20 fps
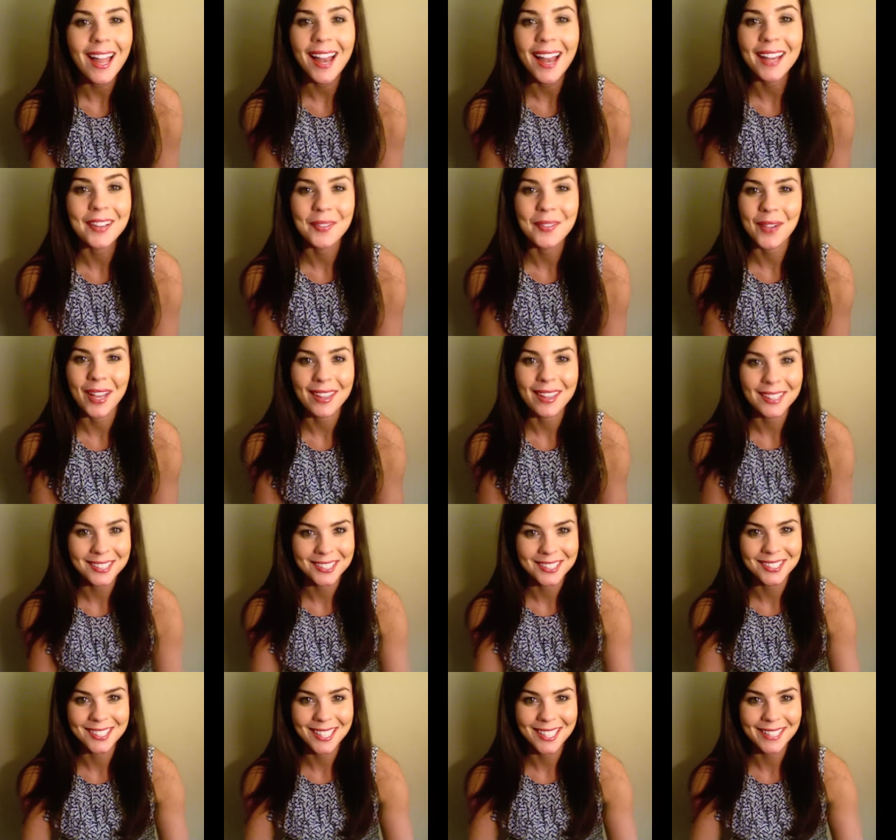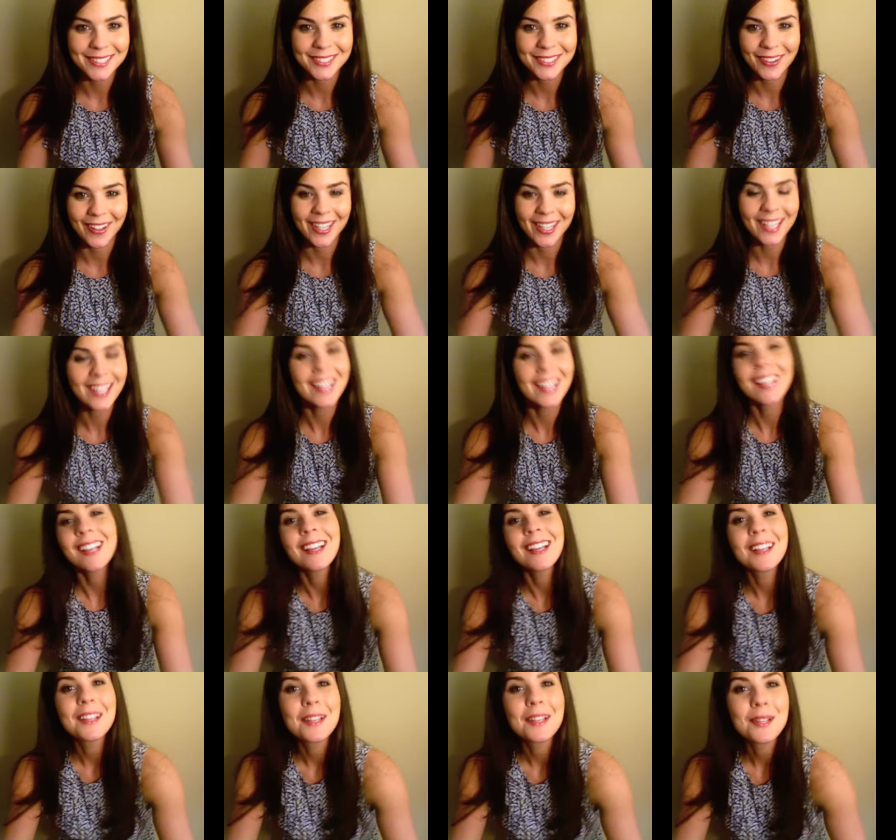Anyway, let's just get started.
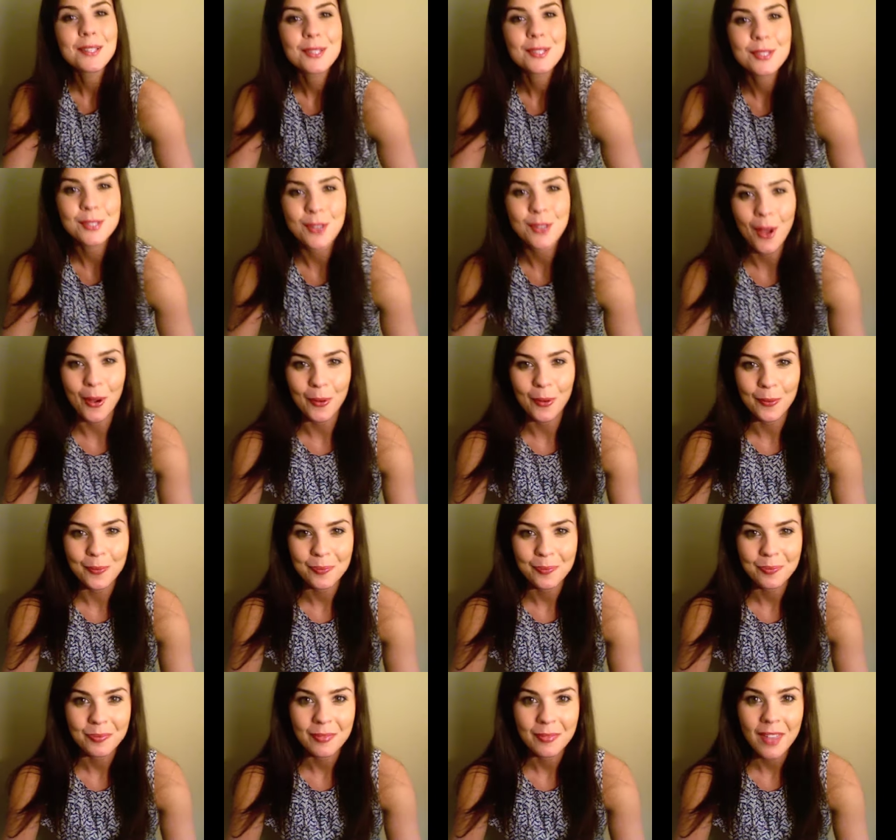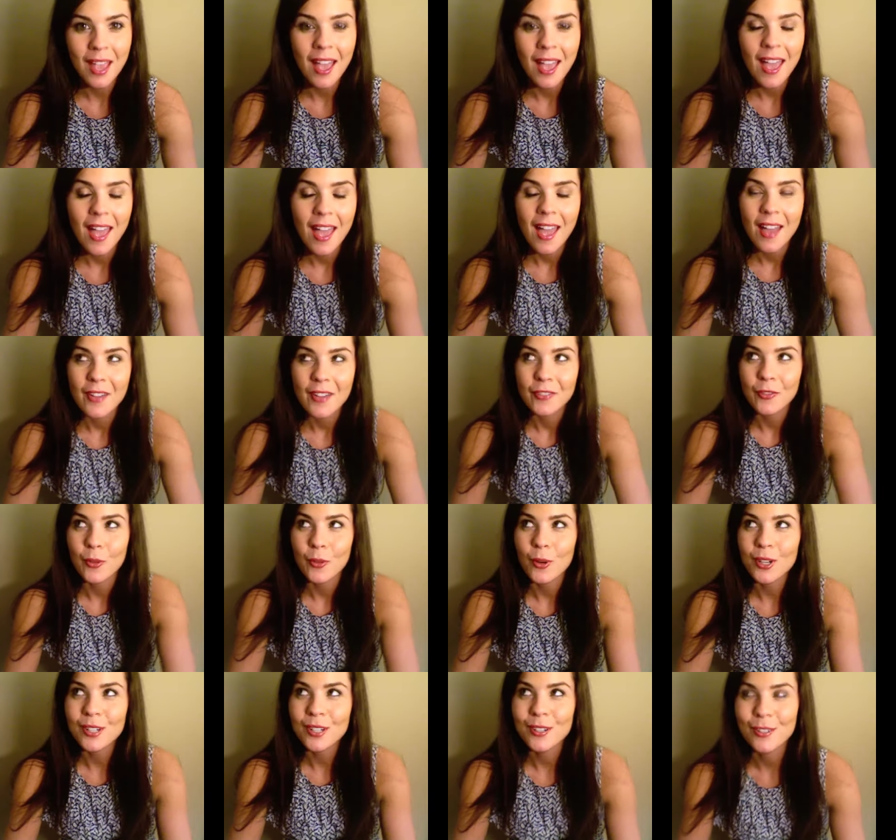So,
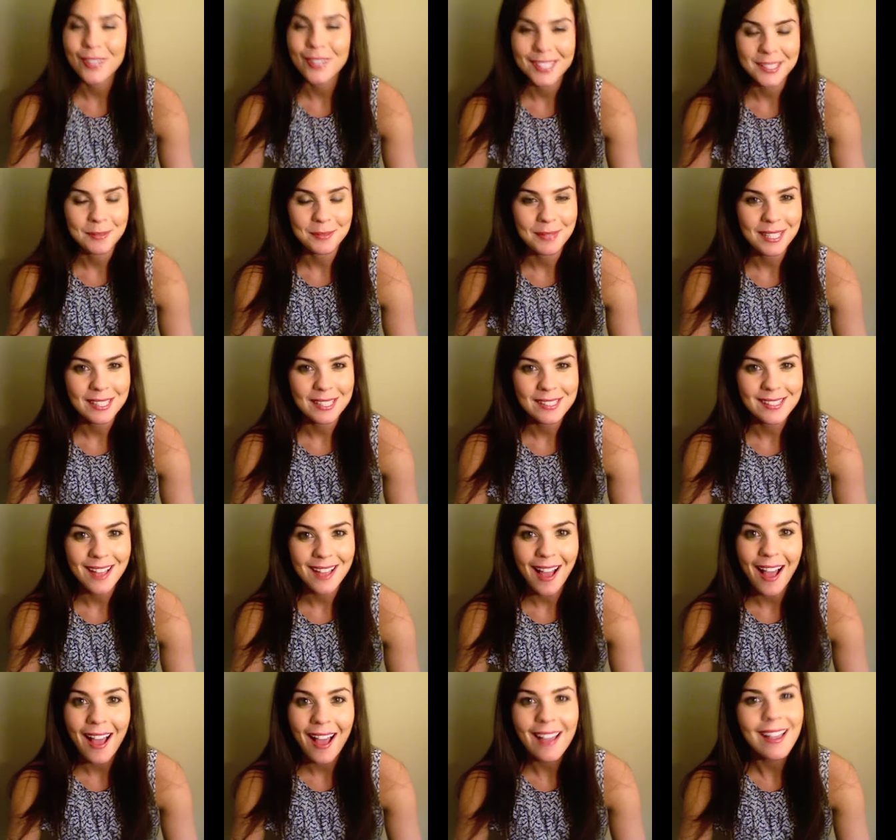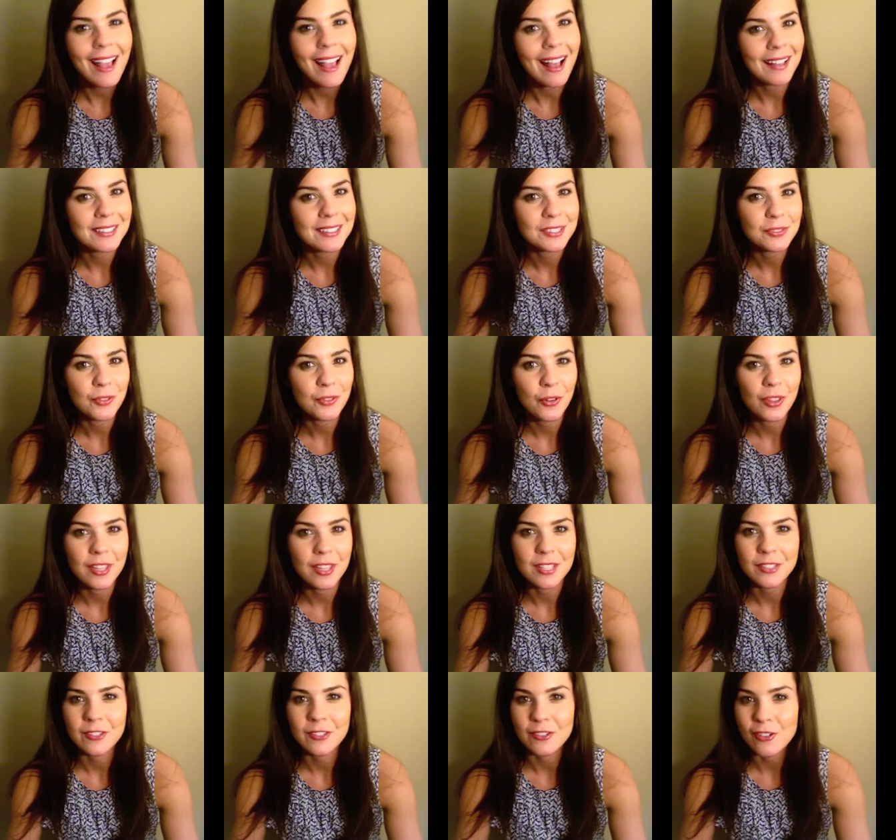for Christmas, I asked for
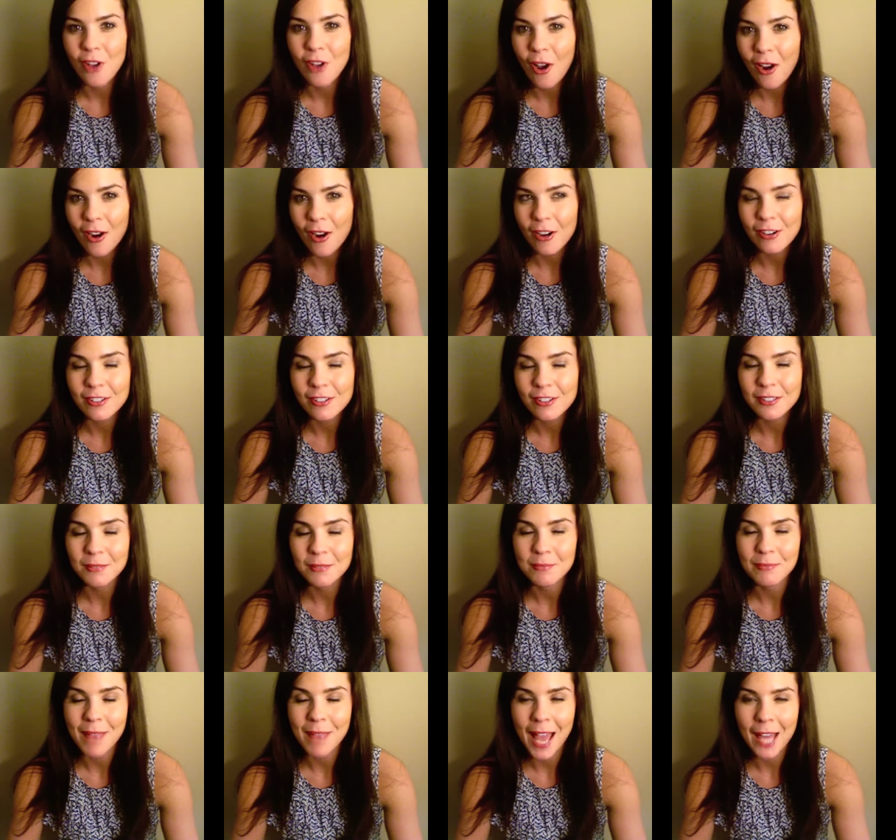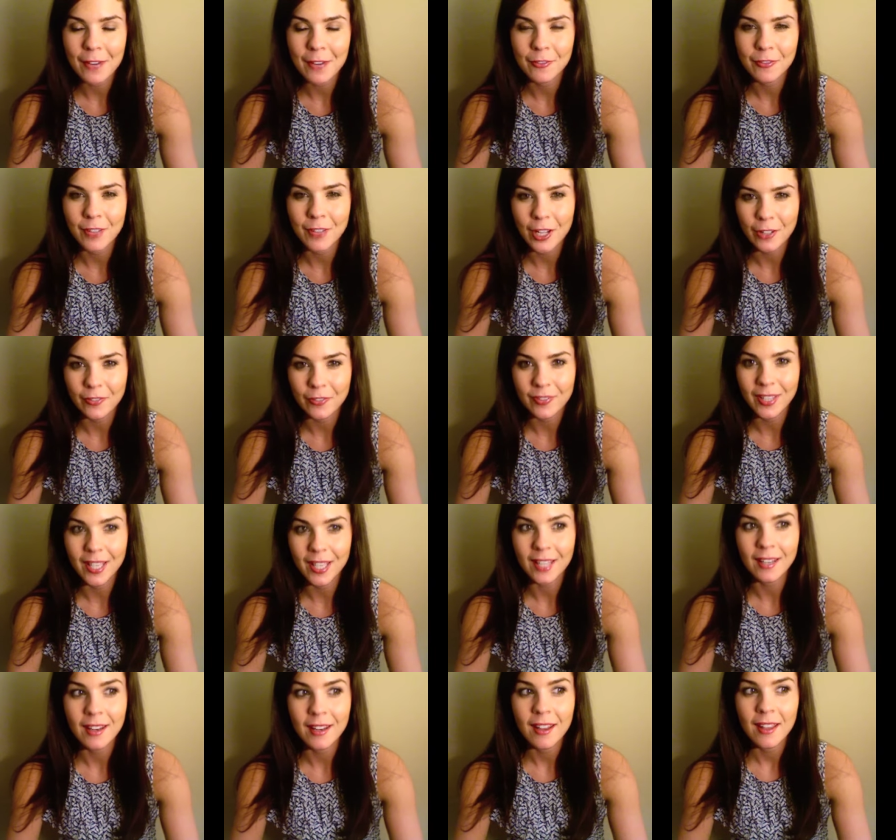this NARS matte
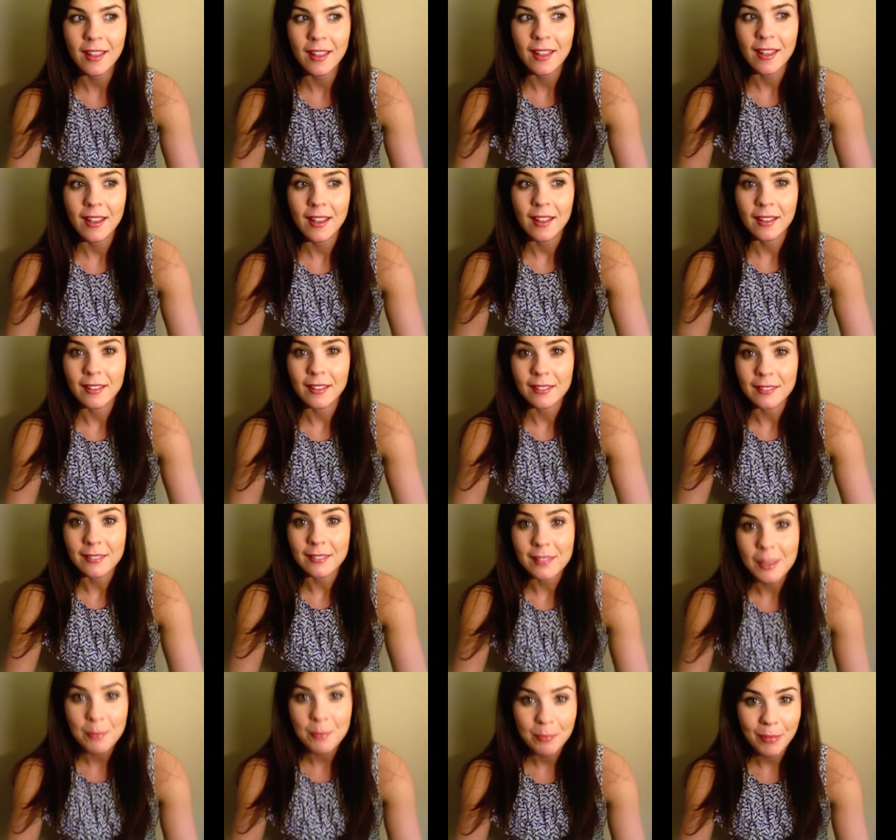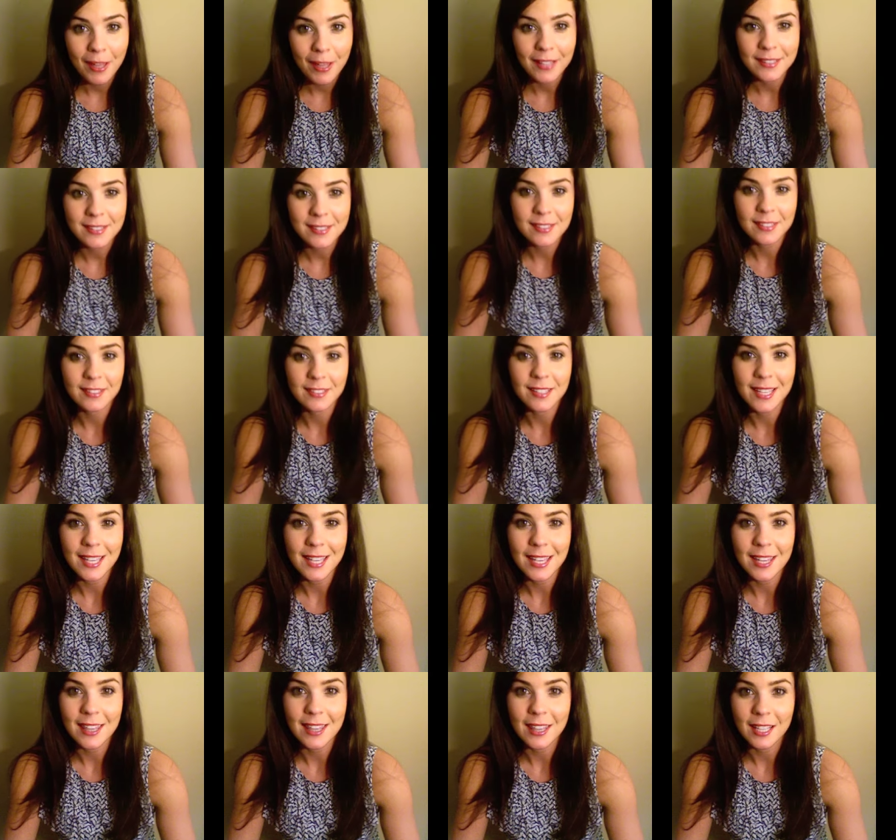velvet lip pencil
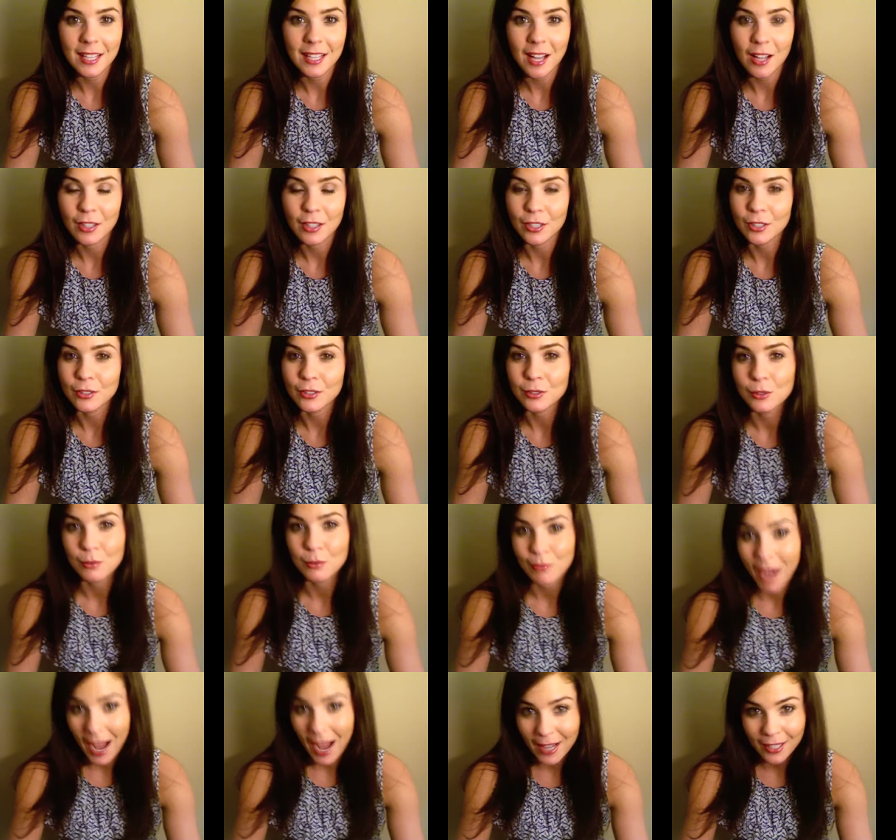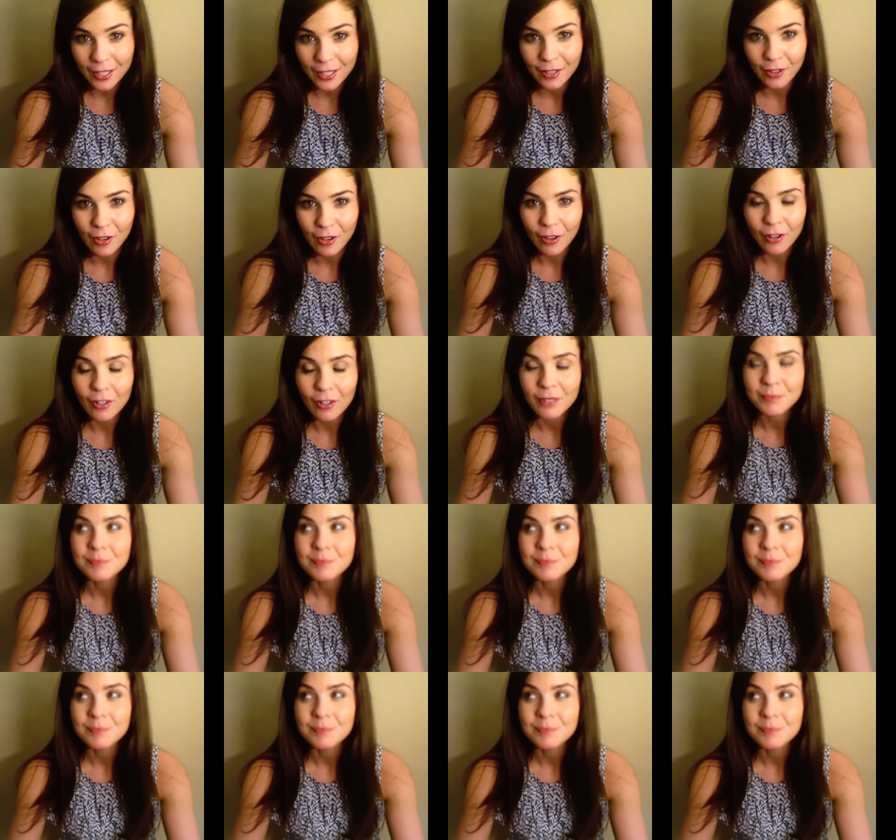in the color Dragon Girl.